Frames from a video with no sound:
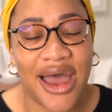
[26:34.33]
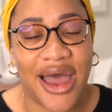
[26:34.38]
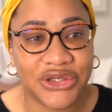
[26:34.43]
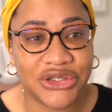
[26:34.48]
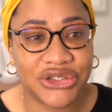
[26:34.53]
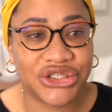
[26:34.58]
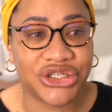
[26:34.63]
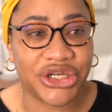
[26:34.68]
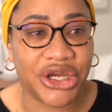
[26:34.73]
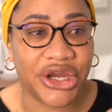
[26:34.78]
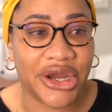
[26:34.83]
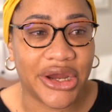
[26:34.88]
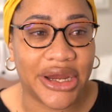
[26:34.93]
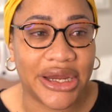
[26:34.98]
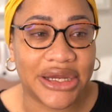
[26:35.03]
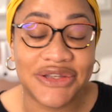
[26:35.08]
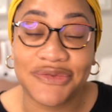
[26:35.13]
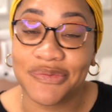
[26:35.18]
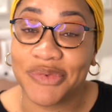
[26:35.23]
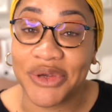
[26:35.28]
Share your
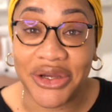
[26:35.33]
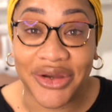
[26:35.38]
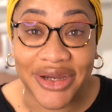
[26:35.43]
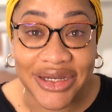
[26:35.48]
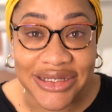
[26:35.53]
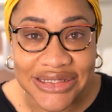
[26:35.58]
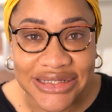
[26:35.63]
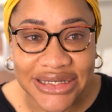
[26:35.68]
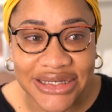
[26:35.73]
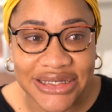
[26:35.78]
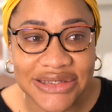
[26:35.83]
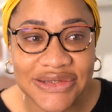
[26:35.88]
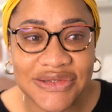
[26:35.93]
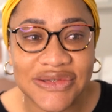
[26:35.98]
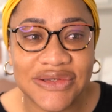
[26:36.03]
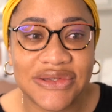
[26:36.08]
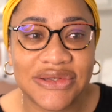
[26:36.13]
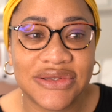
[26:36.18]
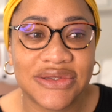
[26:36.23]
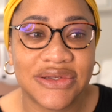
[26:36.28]

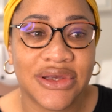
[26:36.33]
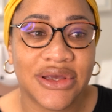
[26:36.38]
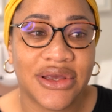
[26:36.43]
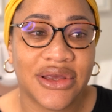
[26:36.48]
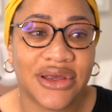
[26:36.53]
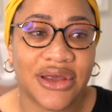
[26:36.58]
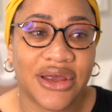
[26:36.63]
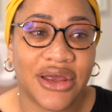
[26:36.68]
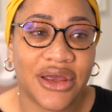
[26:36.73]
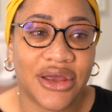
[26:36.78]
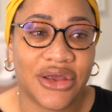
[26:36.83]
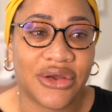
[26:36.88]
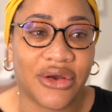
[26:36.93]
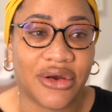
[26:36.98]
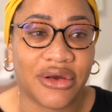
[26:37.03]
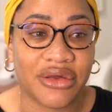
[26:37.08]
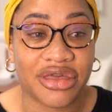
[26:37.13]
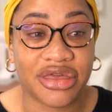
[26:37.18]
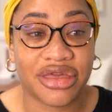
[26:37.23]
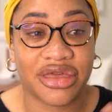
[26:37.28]
experiences,
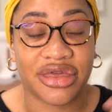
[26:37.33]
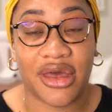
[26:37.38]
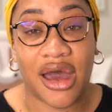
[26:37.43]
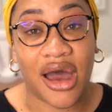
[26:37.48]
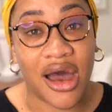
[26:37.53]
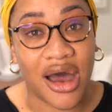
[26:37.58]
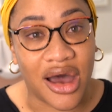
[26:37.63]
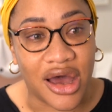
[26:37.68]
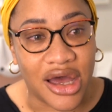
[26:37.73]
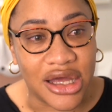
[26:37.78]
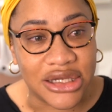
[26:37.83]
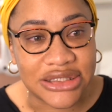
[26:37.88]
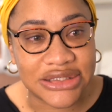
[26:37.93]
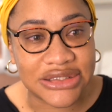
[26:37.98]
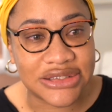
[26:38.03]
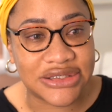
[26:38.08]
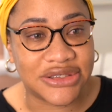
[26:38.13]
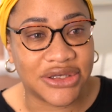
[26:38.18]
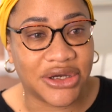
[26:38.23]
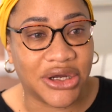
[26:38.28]
your
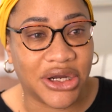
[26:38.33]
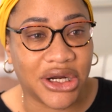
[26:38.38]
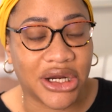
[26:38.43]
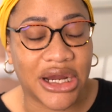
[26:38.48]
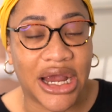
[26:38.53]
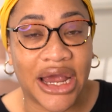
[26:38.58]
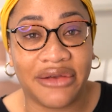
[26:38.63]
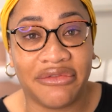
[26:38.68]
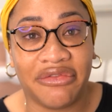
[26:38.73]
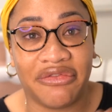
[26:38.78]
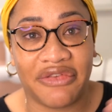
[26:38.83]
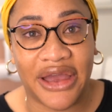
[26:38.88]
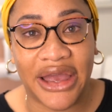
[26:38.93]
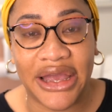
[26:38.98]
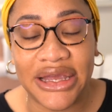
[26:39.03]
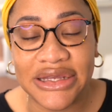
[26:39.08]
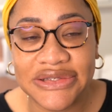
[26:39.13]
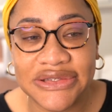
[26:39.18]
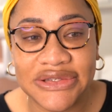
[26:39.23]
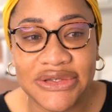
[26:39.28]
thoughts or
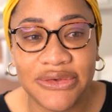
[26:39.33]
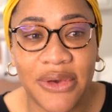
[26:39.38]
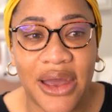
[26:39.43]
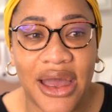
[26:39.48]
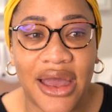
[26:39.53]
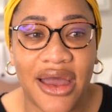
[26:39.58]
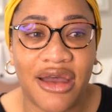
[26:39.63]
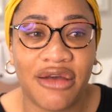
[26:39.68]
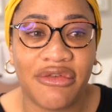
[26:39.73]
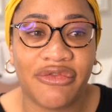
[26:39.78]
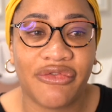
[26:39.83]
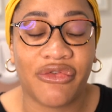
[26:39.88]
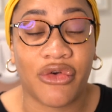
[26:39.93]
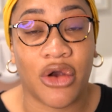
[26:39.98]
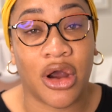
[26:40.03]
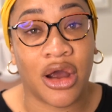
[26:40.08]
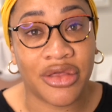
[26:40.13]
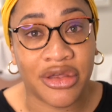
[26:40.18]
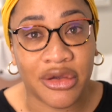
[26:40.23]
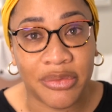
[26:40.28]
advice you have
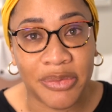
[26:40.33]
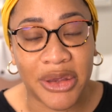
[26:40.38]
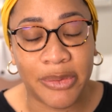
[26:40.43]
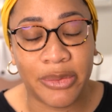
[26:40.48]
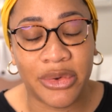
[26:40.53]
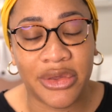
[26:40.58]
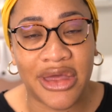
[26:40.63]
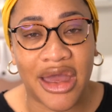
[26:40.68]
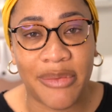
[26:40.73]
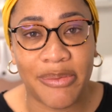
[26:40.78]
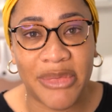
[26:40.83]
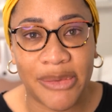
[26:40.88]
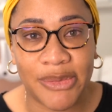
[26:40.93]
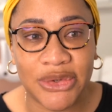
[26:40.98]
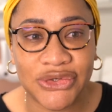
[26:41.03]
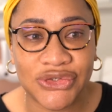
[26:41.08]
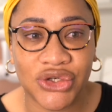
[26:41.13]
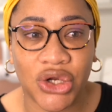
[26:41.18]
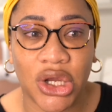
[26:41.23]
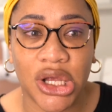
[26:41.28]
for other people that may be
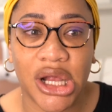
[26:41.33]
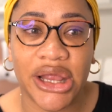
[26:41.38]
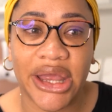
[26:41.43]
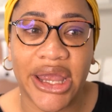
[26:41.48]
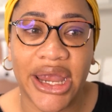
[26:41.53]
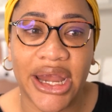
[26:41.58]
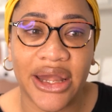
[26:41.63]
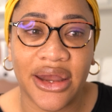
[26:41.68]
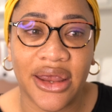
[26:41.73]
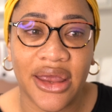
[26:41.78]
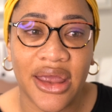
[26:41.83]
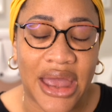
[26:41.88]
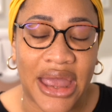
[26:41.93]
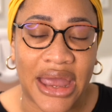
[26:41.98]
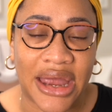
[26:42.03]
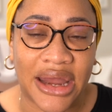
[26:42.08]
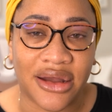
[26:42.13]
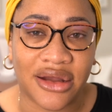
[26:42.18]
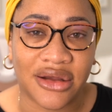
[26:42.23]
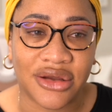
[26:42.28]
struggling,
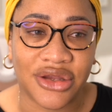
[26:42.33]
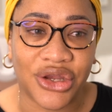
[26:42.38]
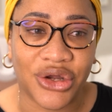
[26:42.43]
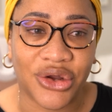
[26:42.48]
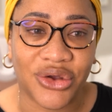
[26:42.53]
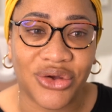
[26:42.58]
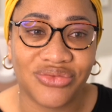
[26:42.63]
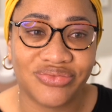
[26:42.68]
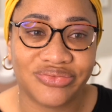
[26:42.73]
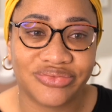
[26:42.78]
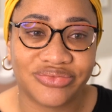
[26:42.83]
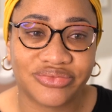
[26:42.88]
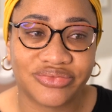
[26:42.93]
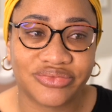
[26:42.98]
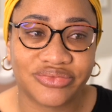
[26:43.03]
and you know,